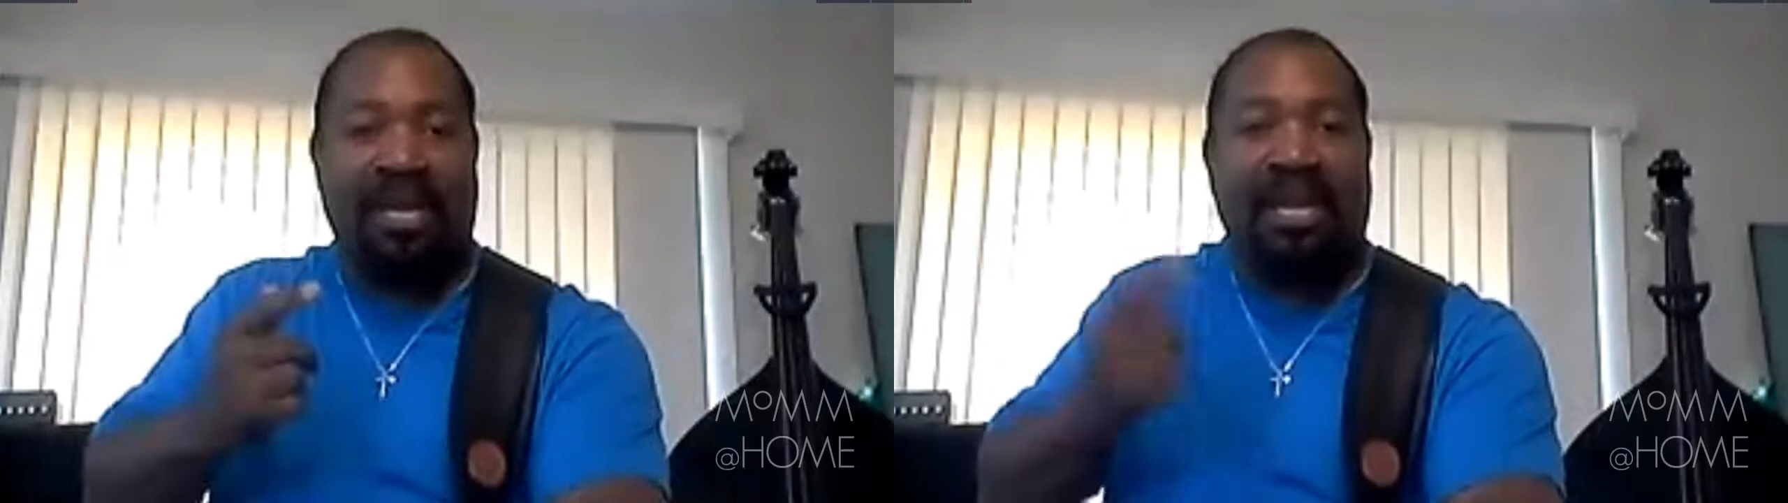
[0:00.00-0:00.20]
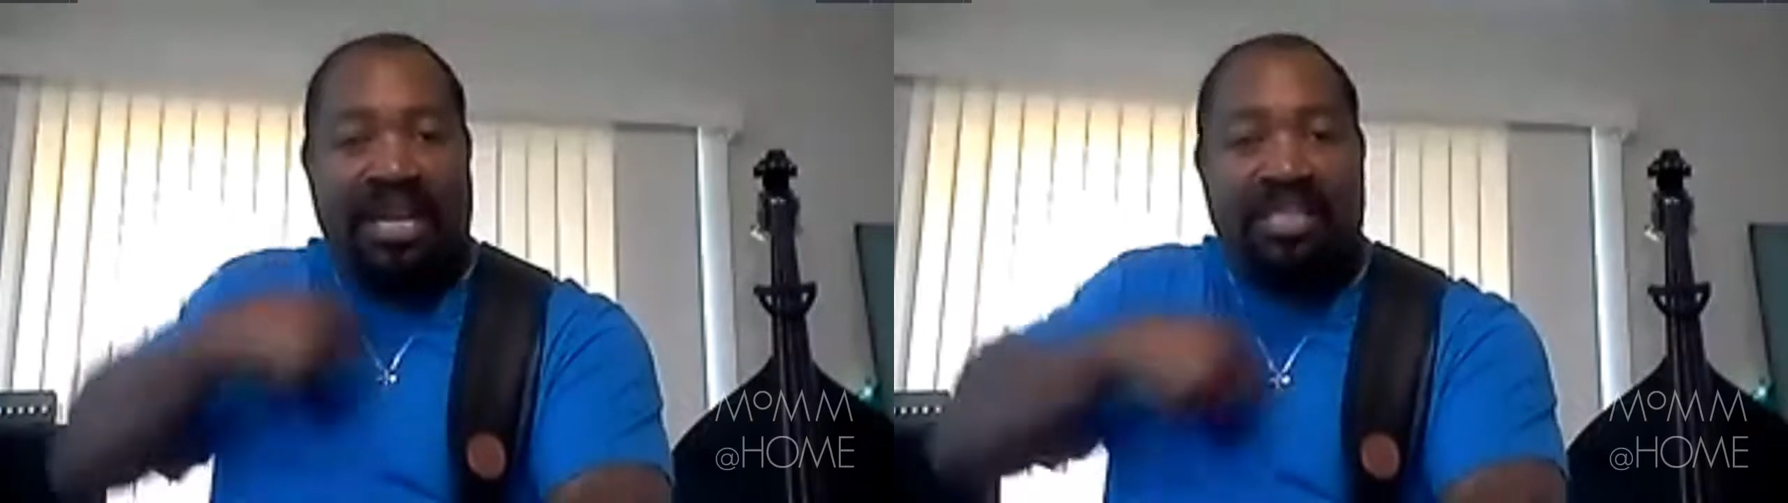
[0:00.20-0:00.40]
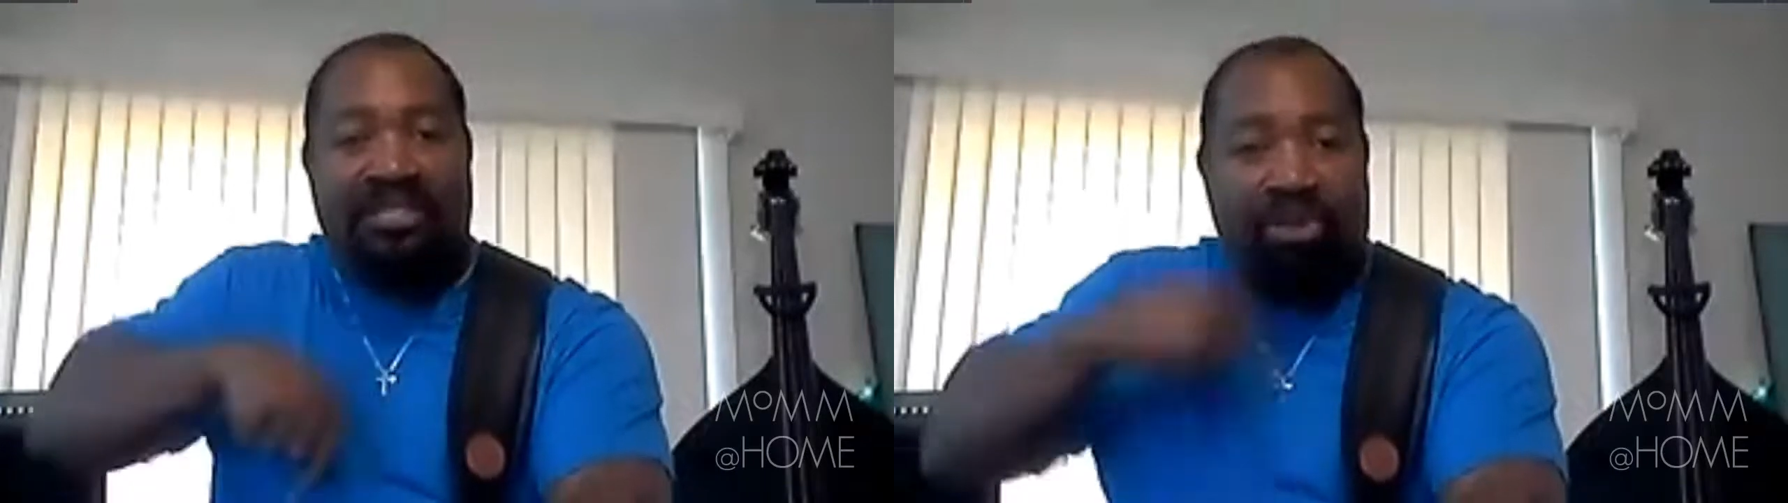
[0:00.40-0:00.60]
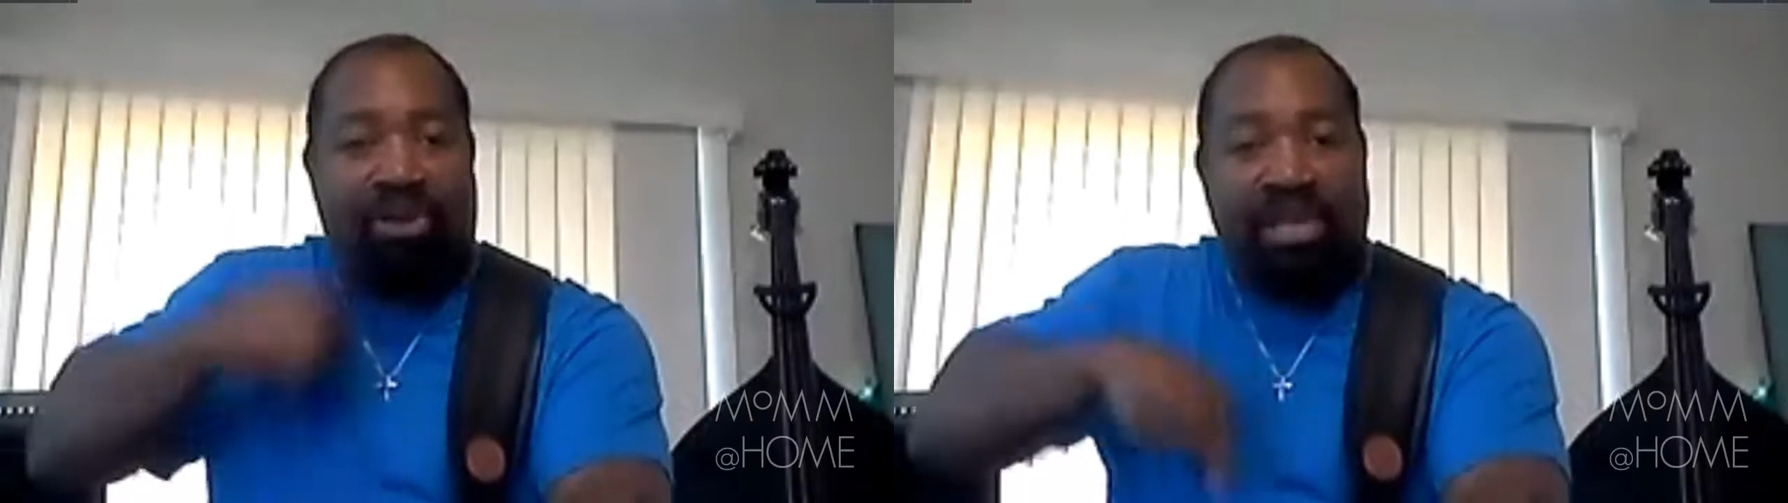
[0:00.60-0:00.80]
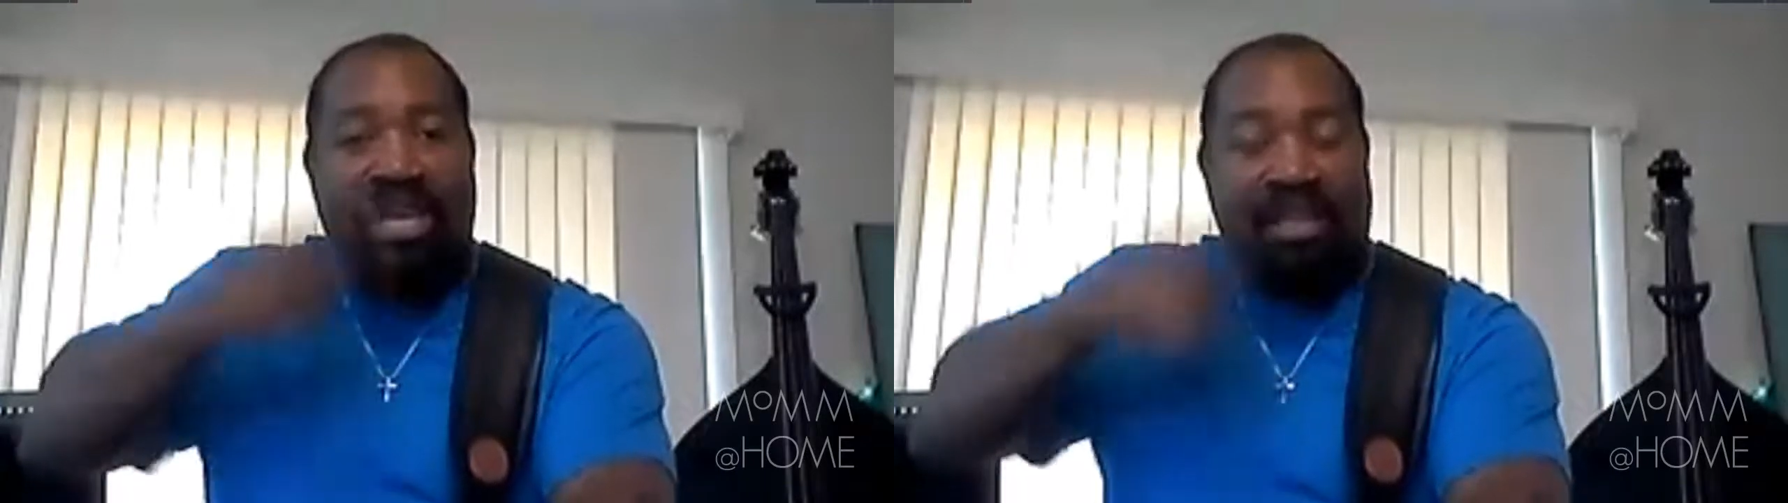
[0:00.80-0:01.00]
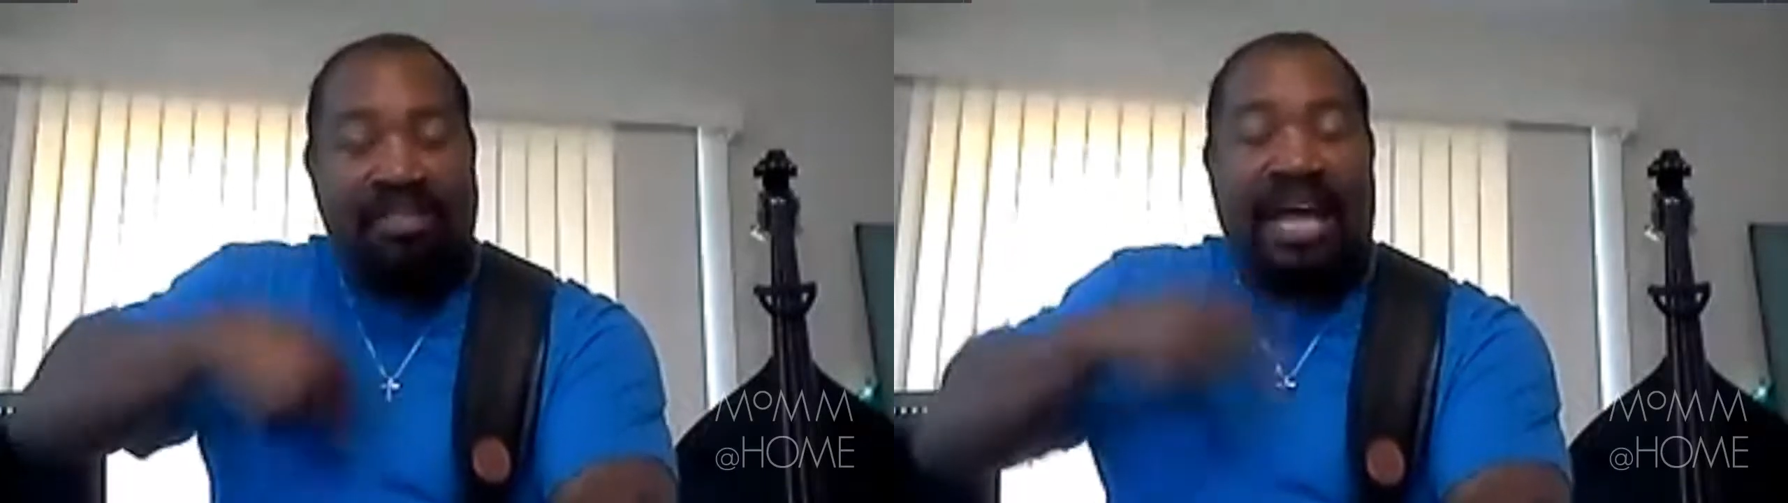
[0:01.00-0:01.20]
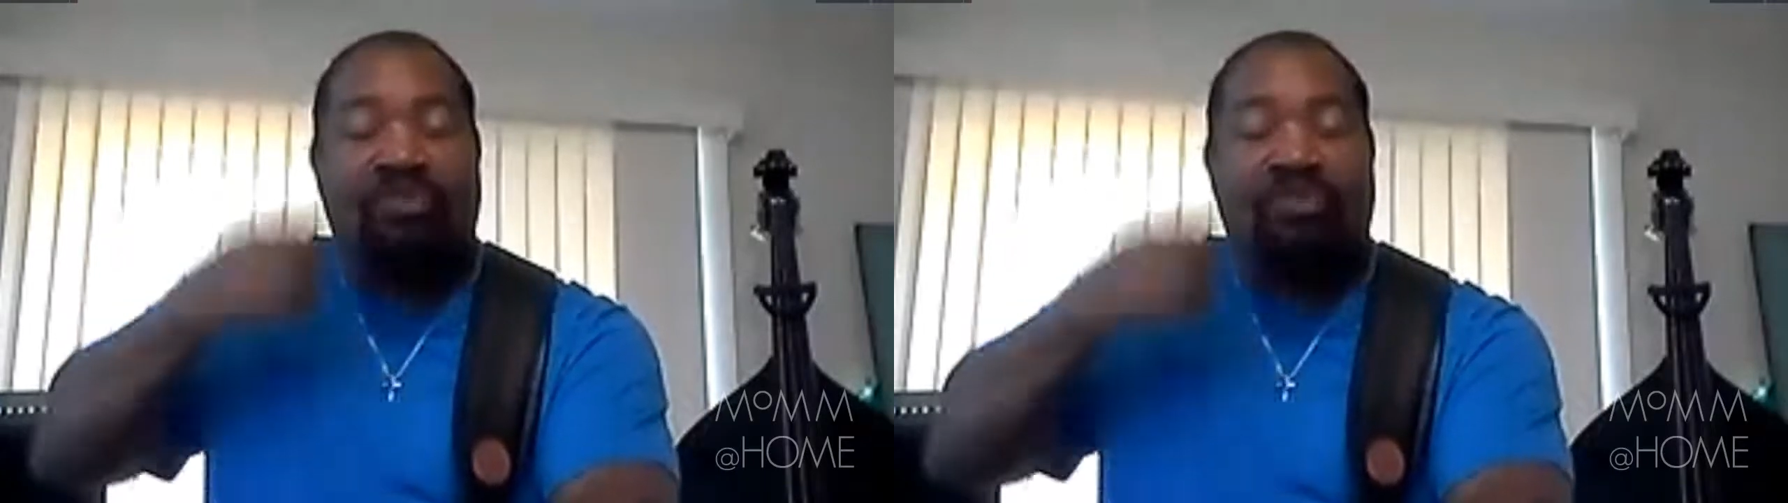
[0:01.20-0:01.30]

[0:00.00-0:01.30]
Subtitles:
me, internally,